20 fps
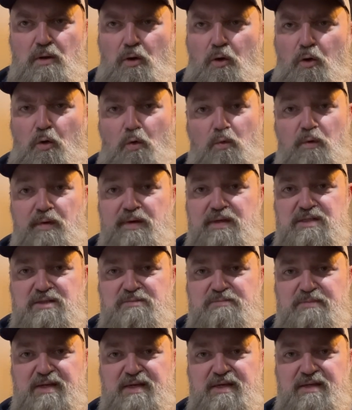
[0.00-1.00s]

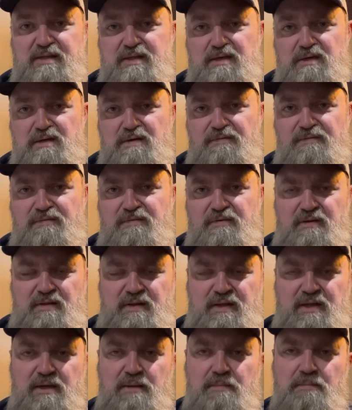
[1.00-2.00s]
always be there for
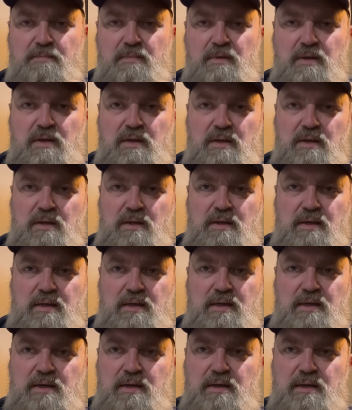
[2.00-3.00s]
them,
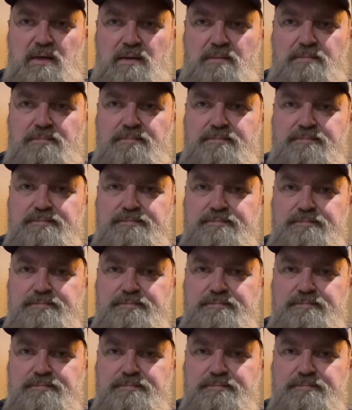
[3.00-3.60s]
and um,